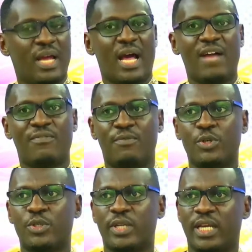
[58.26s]

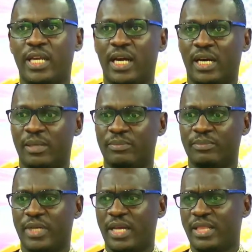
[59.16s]
unfortunately, um,
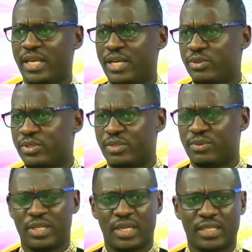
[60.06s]
and I think it was,
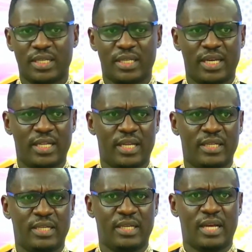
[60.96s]
was it yesterday that
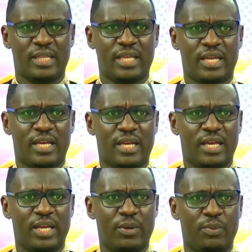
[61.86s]
I think
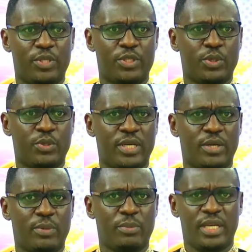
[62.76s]
he withdrew the
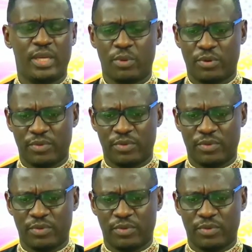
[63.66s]
nominee, one of